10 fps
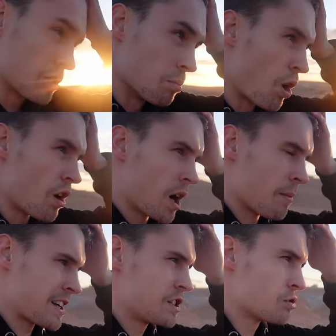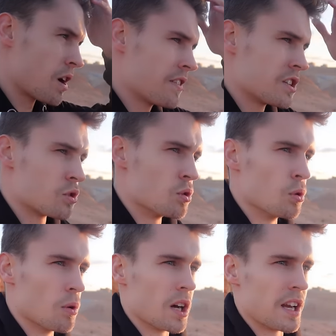Tomorrow I'm actually driving
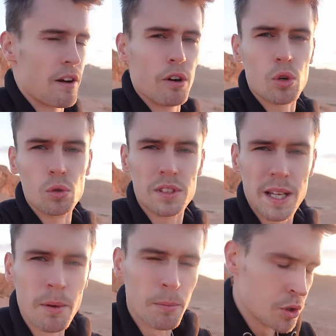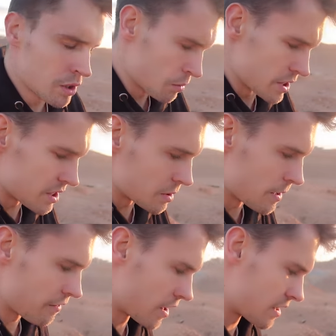to an area called Timimoun, which is a
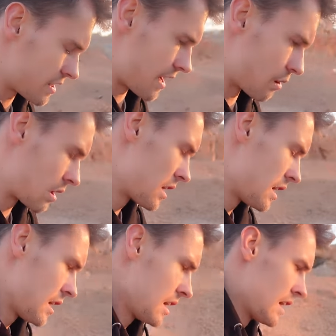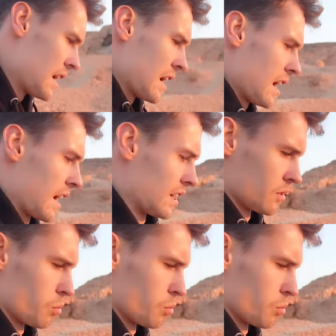bit further south and